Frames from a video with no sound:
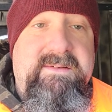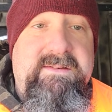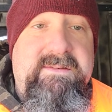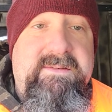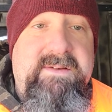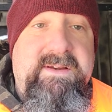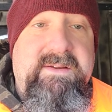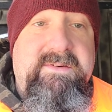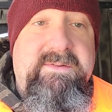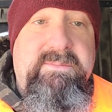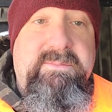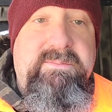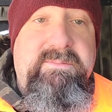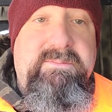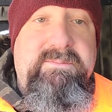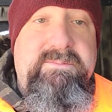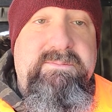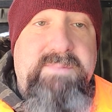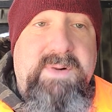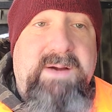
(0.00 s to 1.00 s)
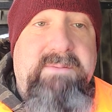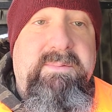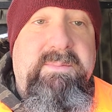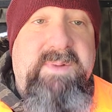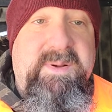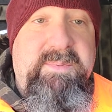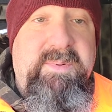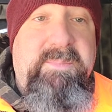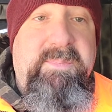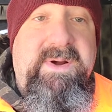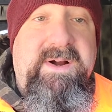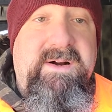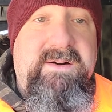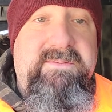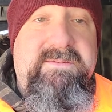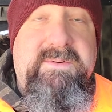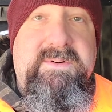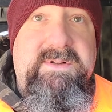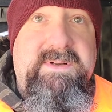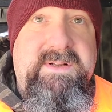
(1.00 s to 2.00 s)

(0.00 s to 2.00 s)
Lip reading: is probably prepared for at